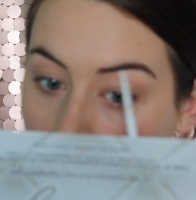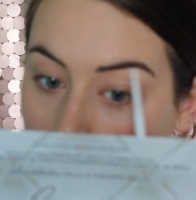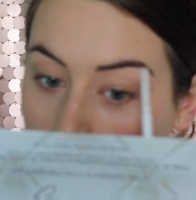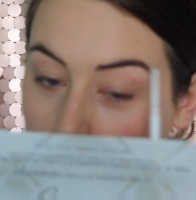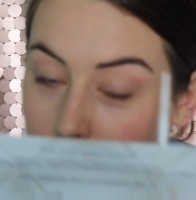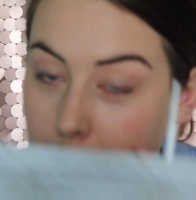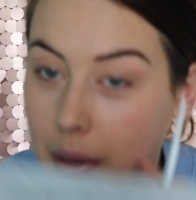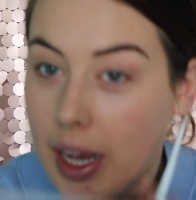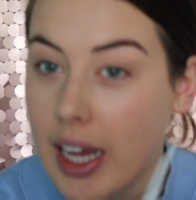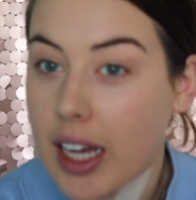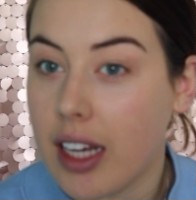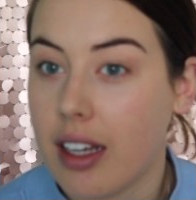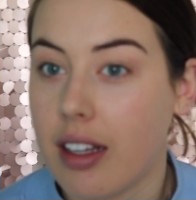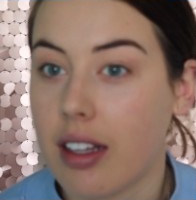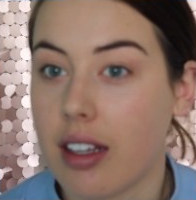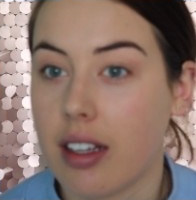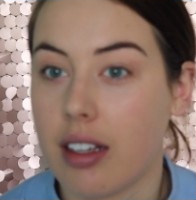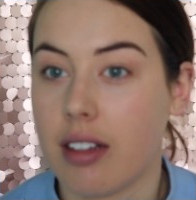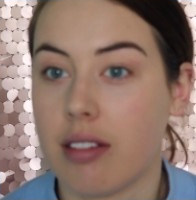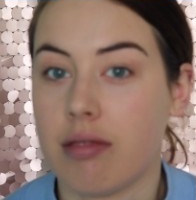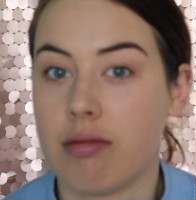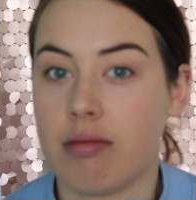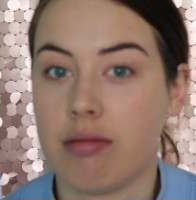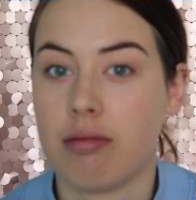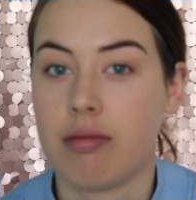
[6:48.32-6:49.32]
make,
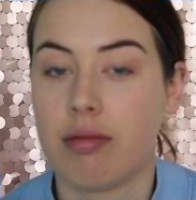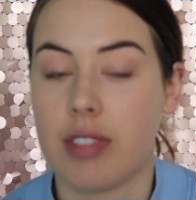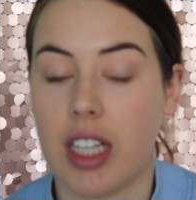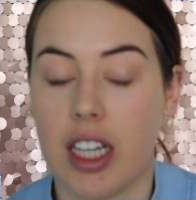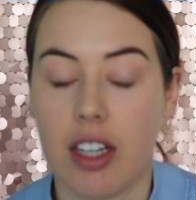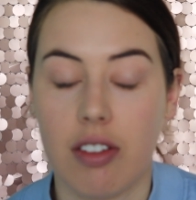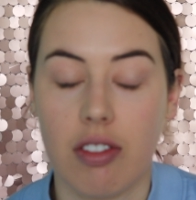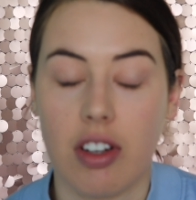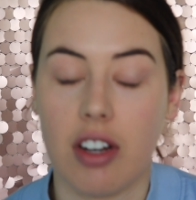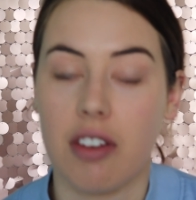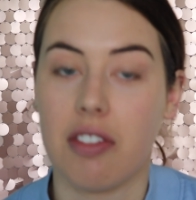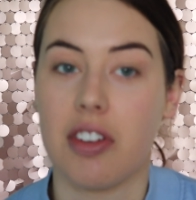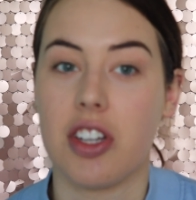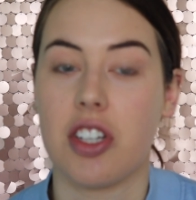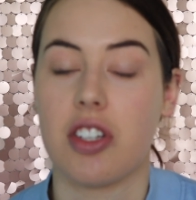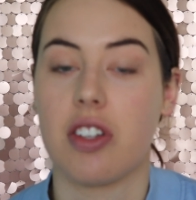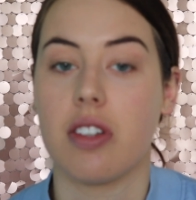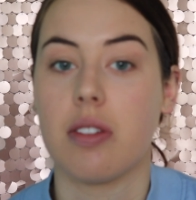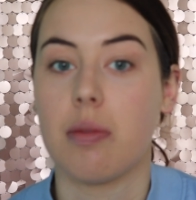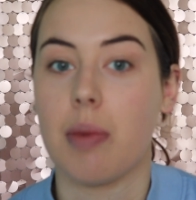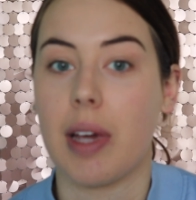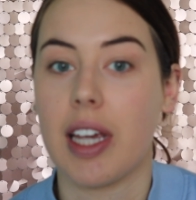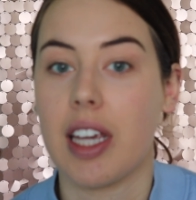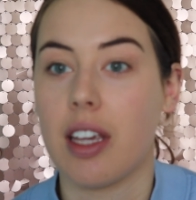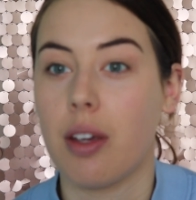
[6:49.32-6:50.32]
even if it's
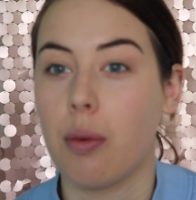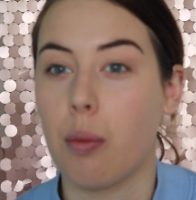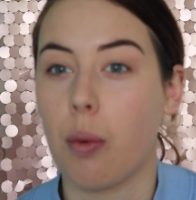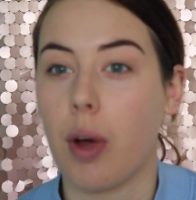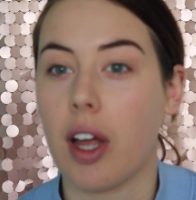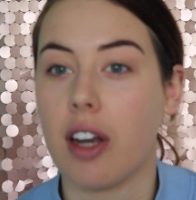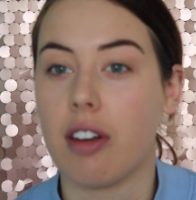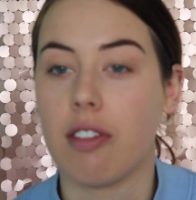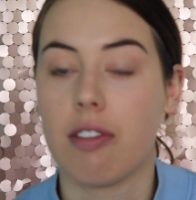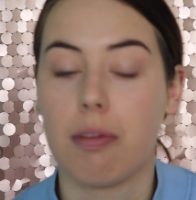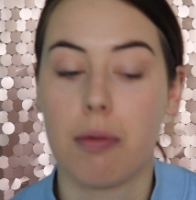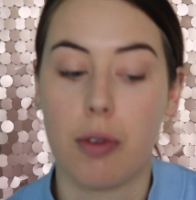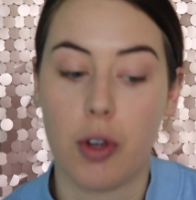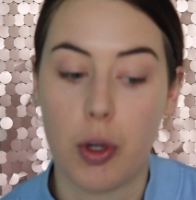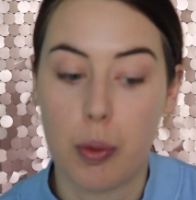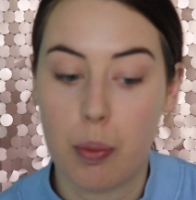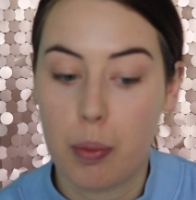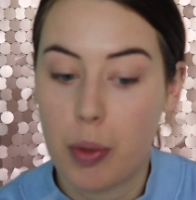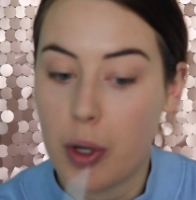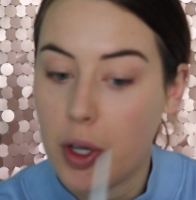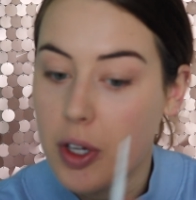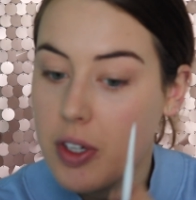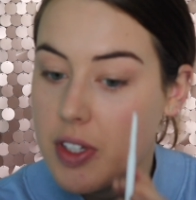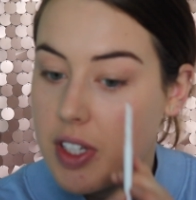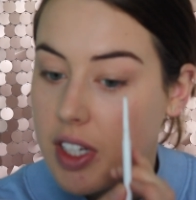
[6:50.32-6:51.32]
just making one
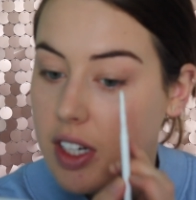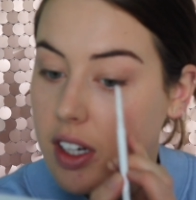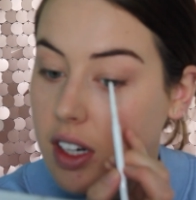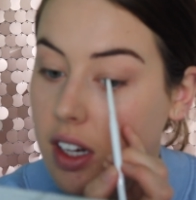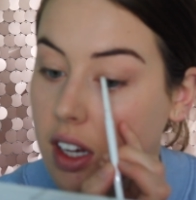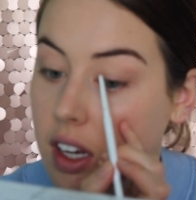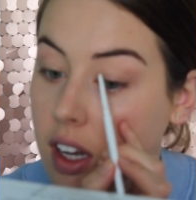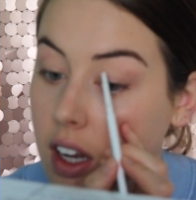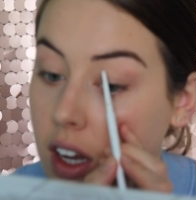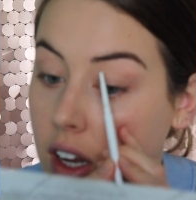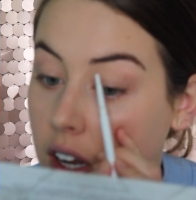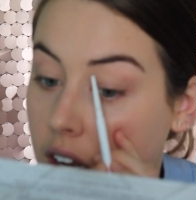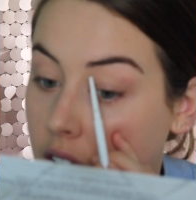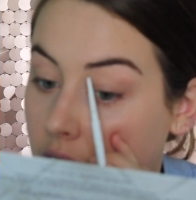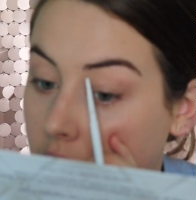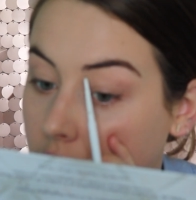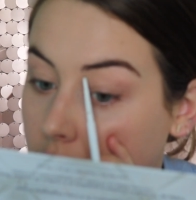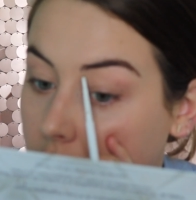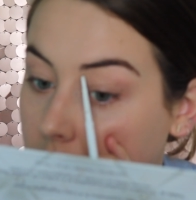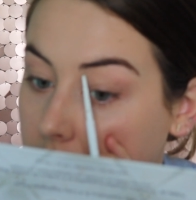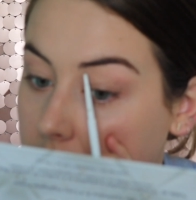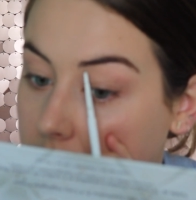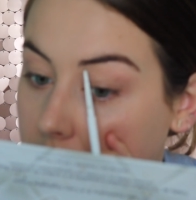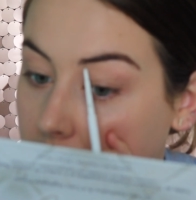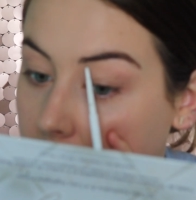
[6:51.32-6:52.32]
person
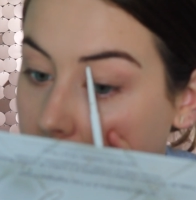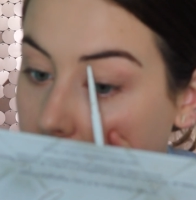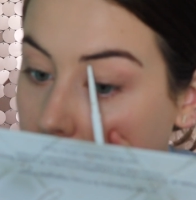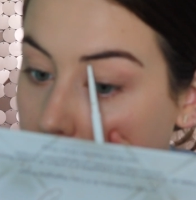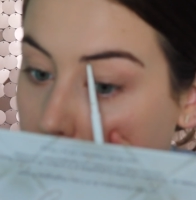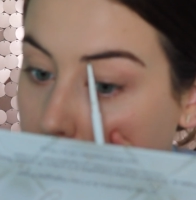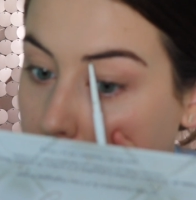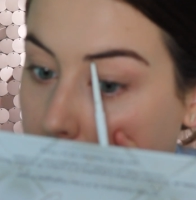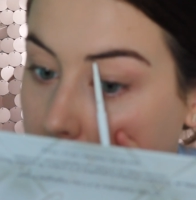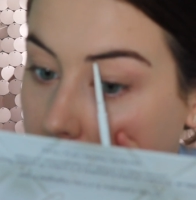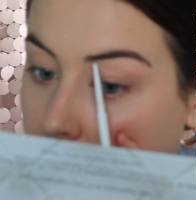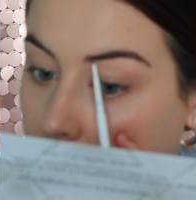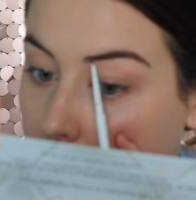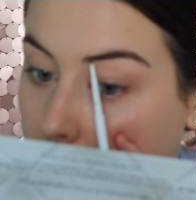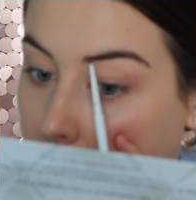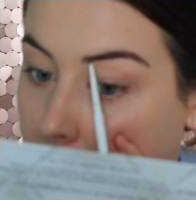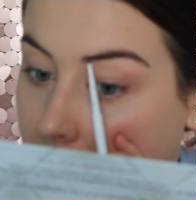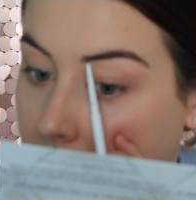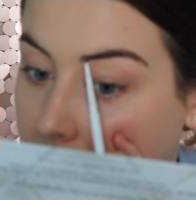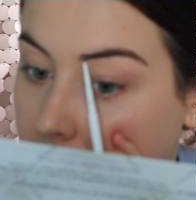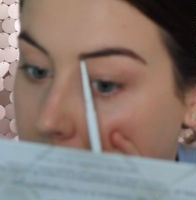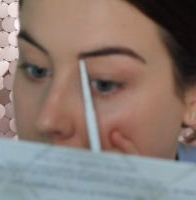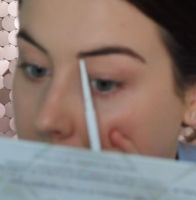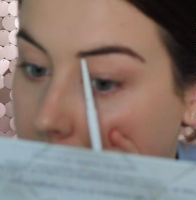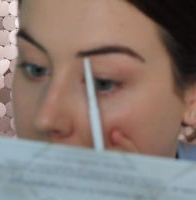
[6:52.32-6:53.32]
feel better
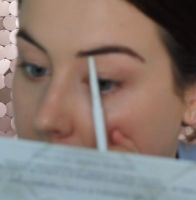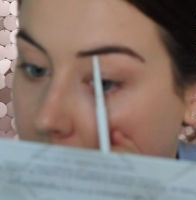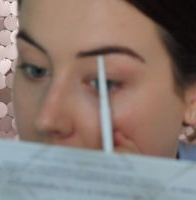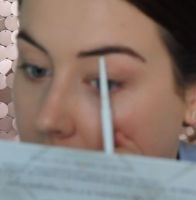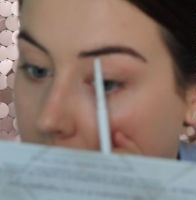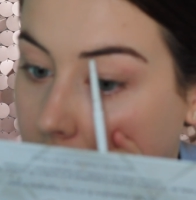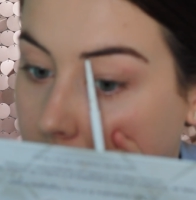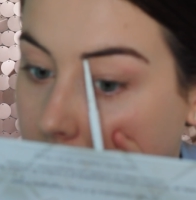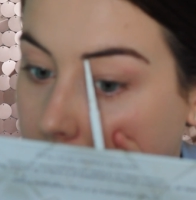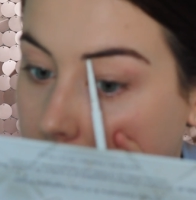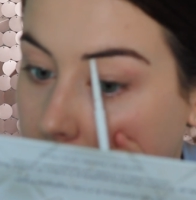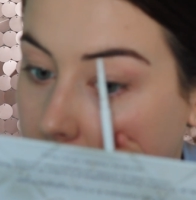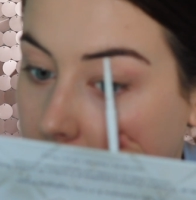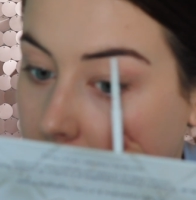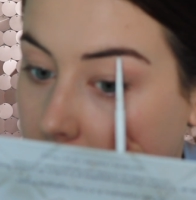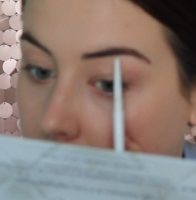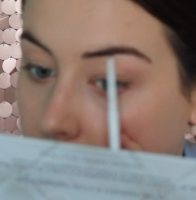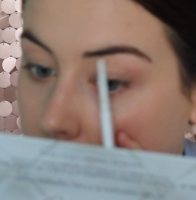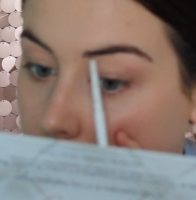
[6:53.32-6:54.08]
about themselves,